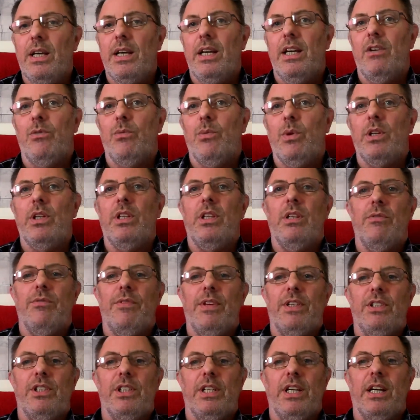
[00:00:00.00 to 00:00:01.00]
if one of the
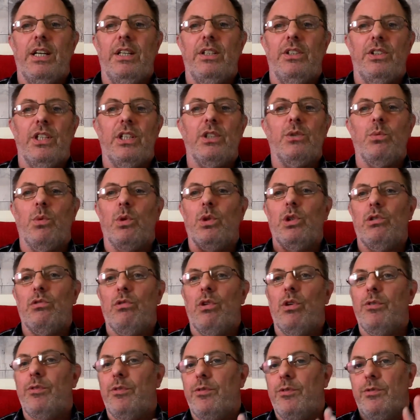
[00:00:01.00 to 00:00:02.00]
investigators does wander
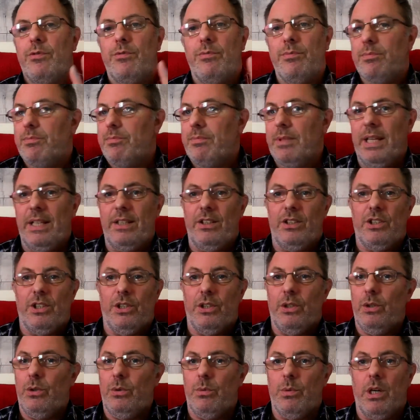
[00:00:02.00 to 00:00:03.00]
off
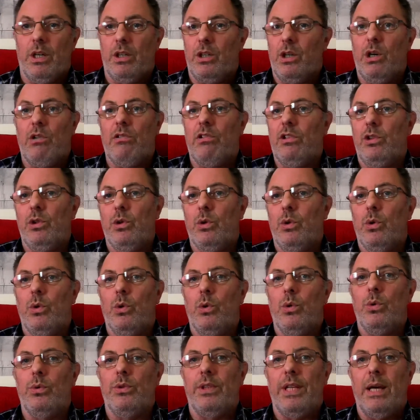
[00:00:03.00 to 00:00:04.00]
into a
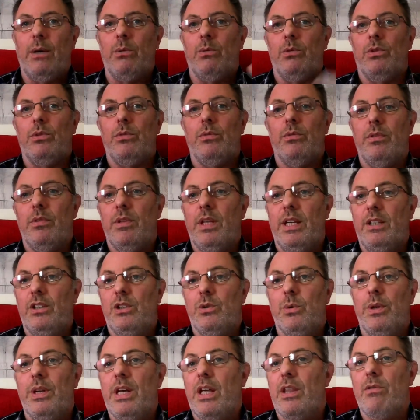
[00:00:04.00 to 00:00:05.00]
corridor, down
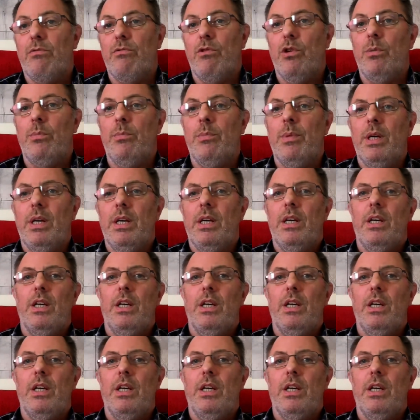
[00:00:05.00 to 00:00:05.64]
into another room,